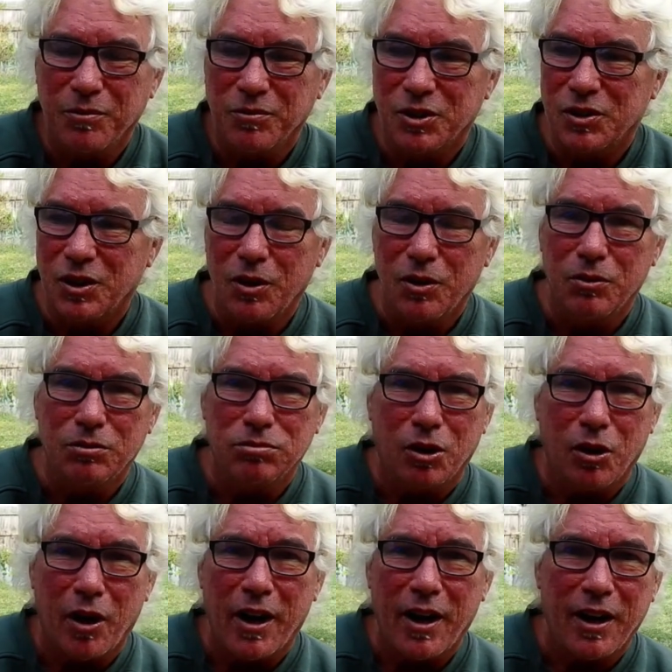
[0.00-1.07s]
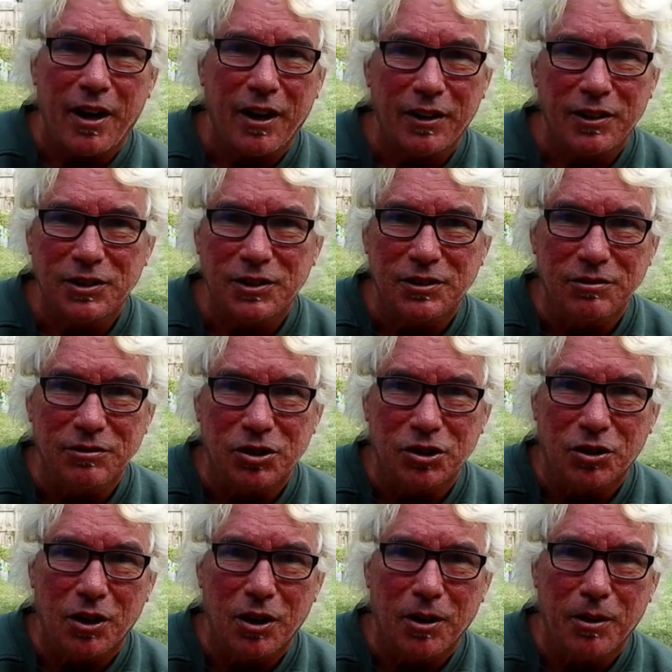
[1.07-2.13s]
sow grass and
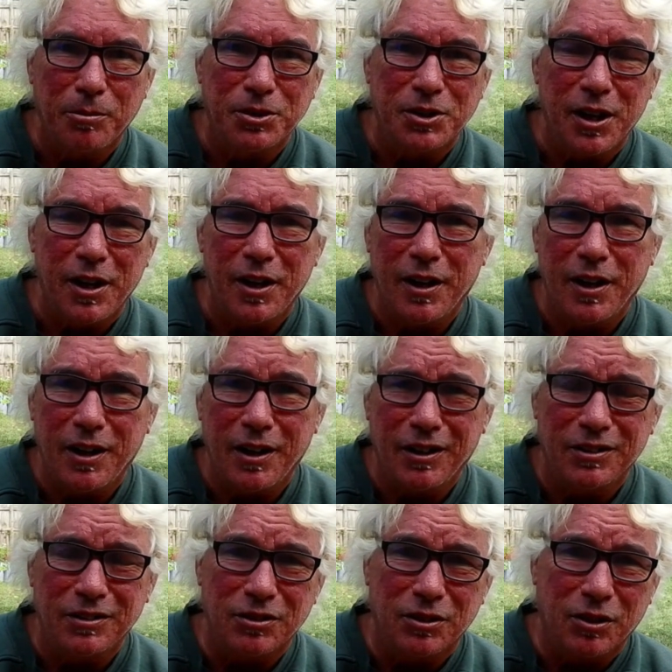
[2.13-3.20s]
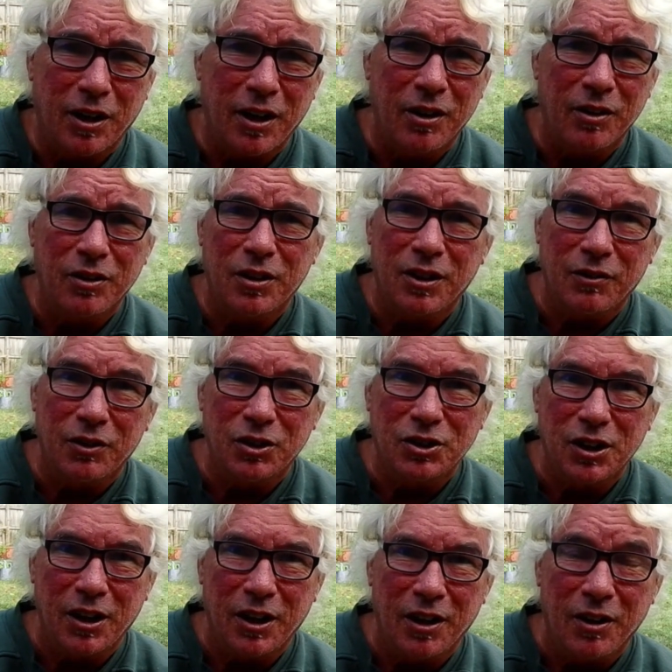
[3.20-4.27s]
shrubs down and ground covers
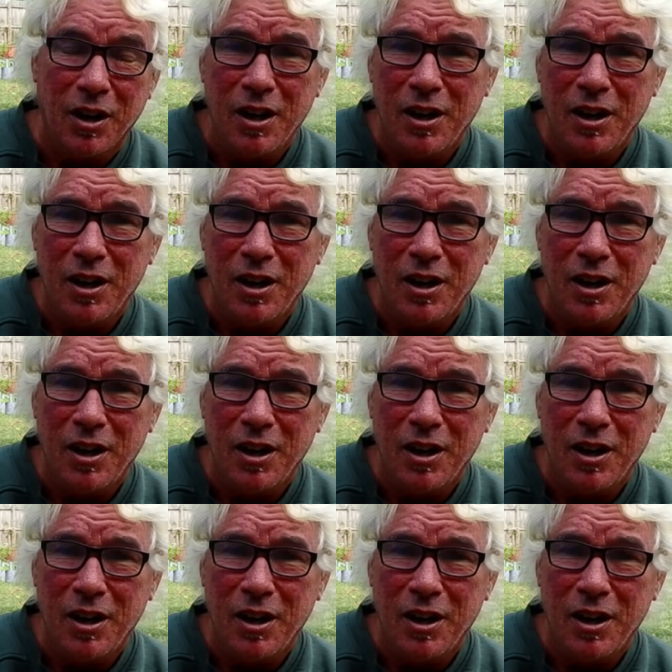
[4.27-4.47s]
down.